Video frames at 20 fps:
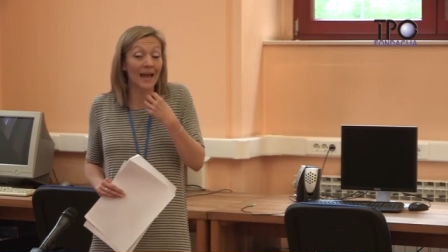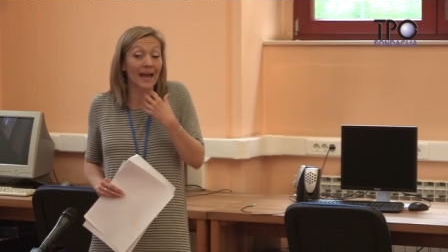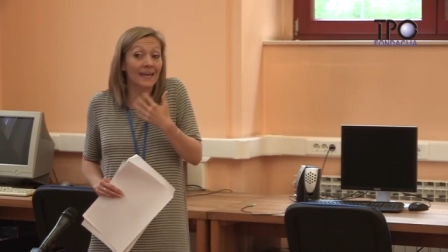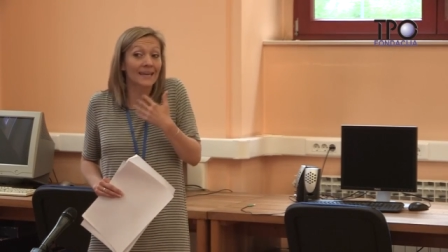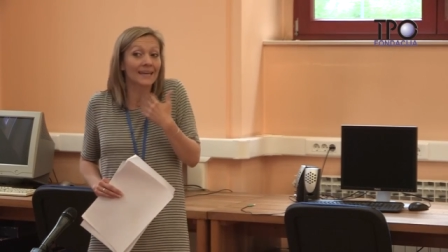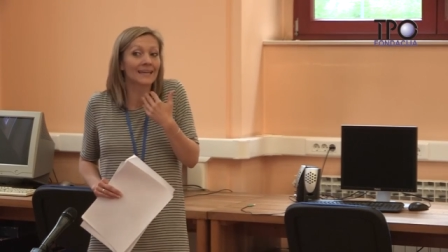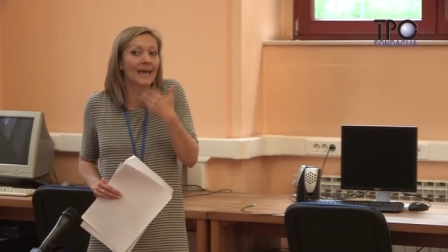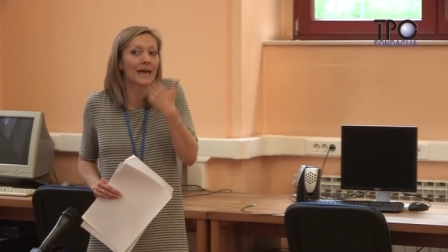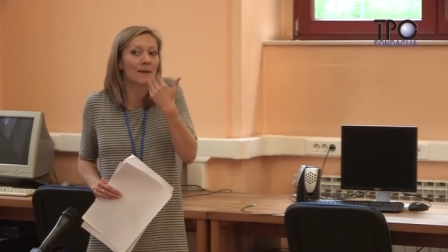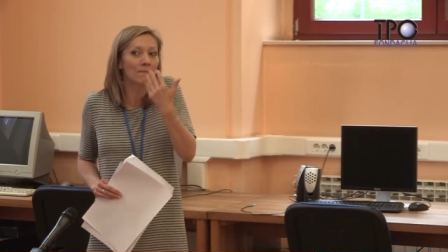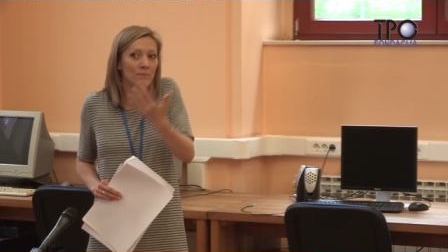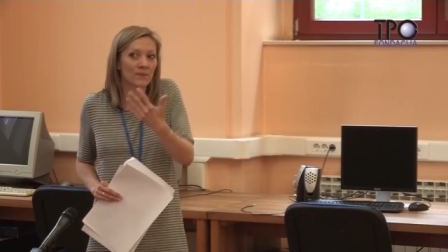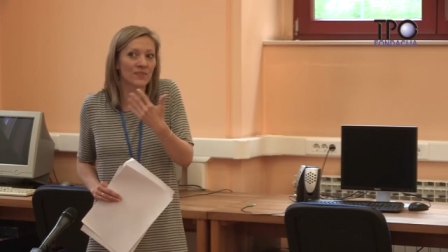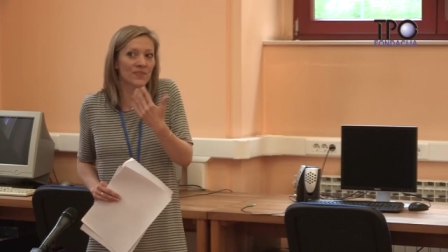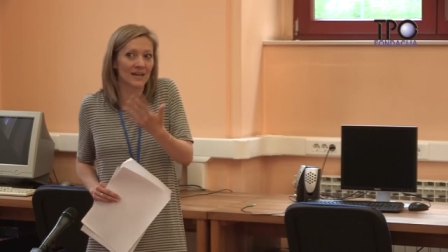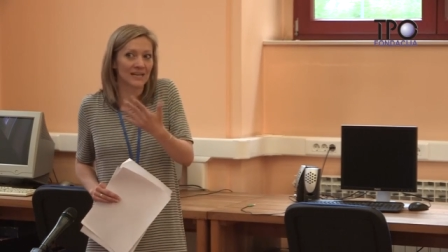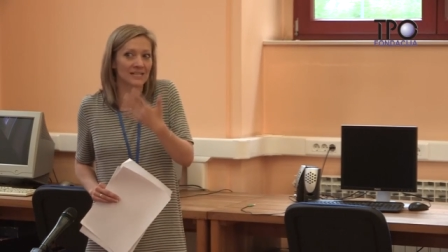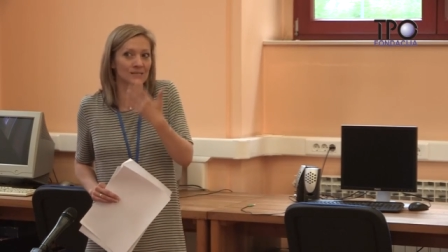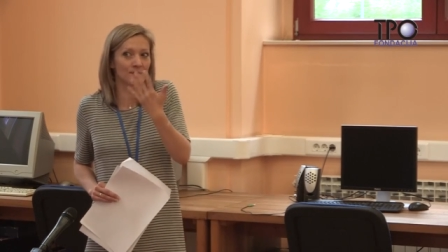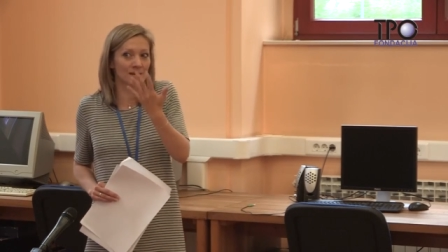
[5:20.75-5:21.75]
I can
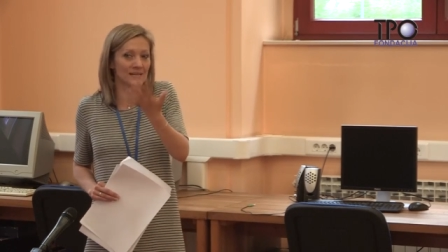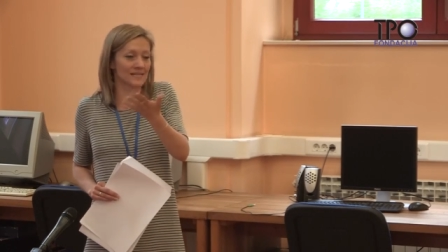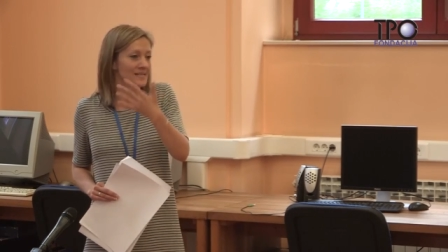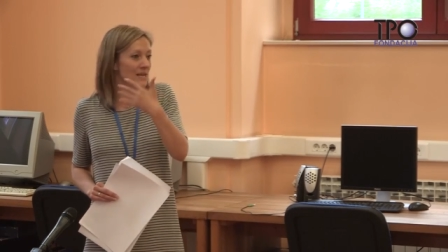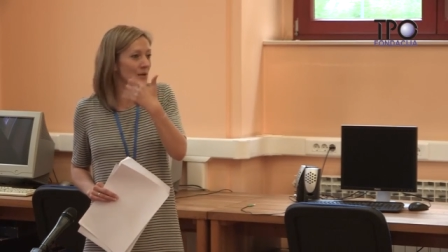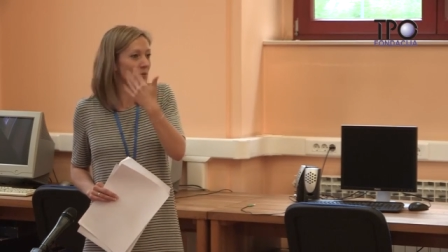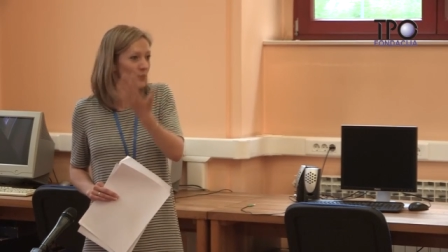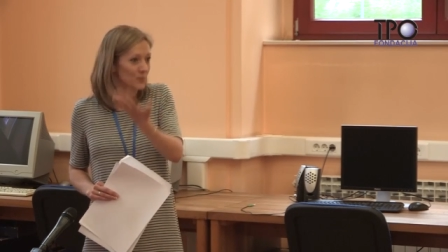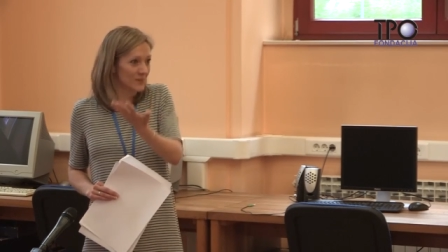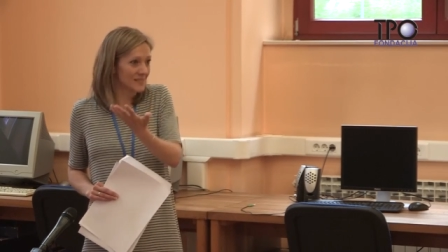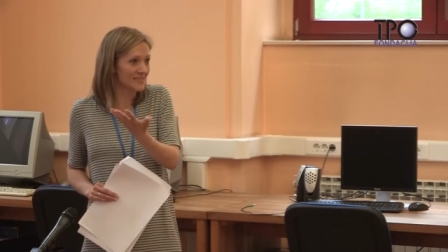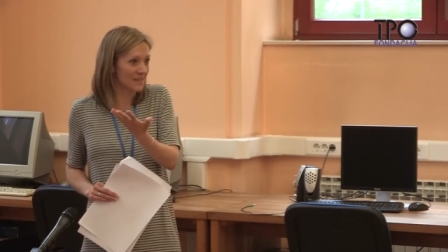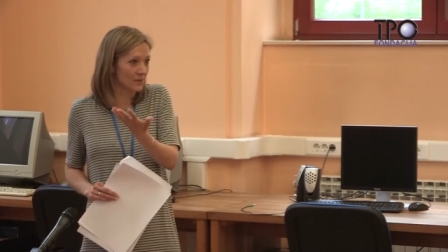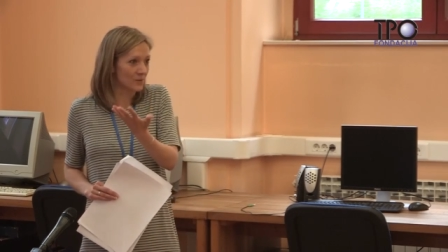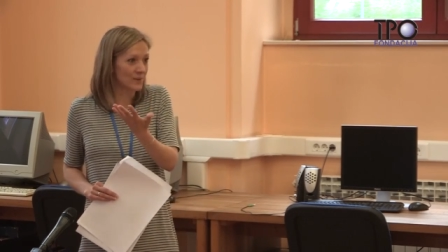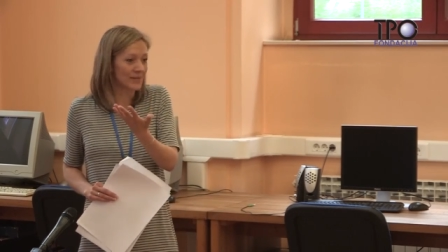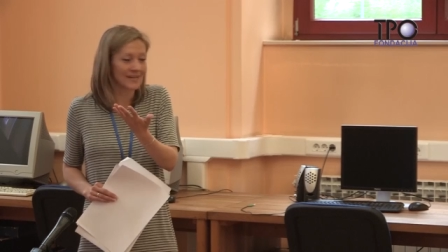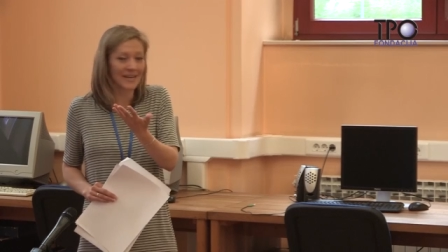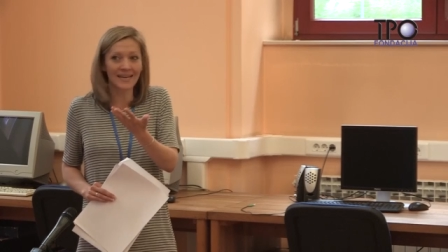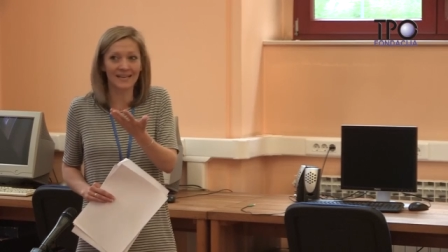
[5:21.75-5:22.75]
empathize myself with
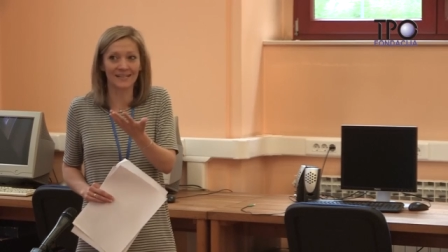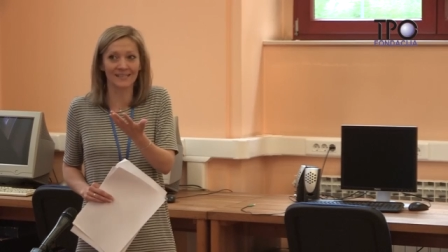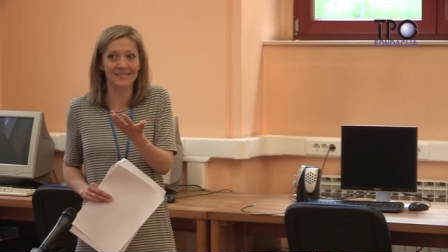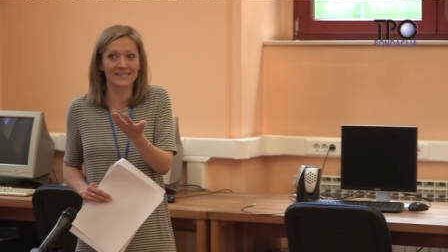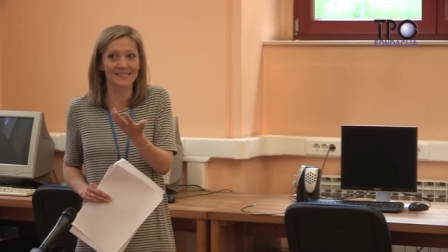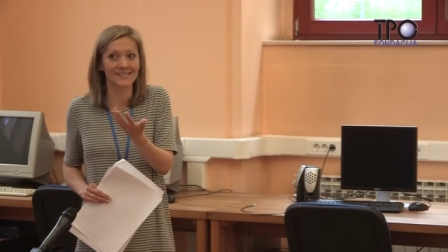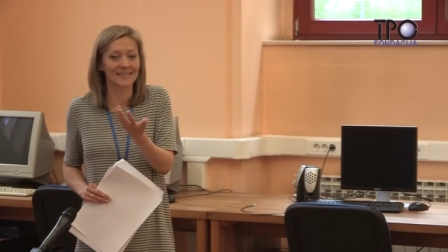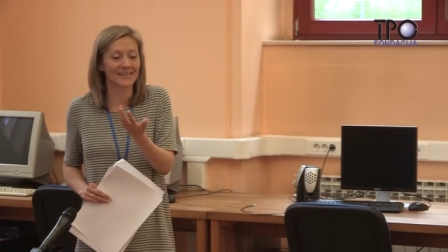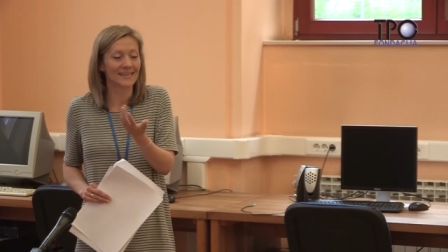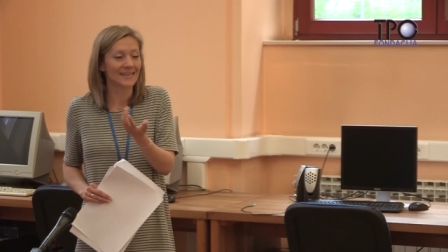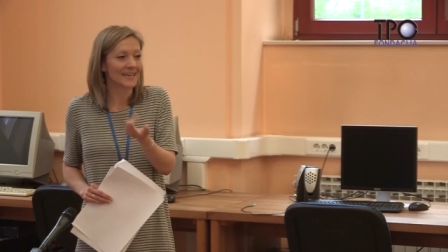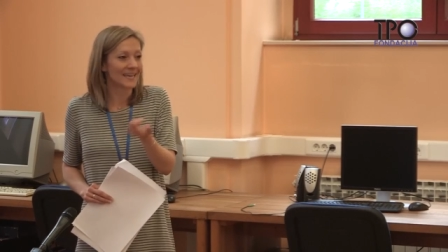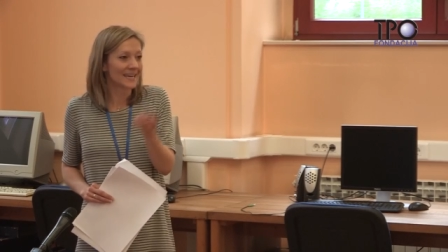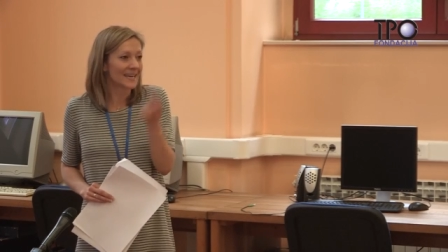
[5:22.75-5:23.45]
someone else,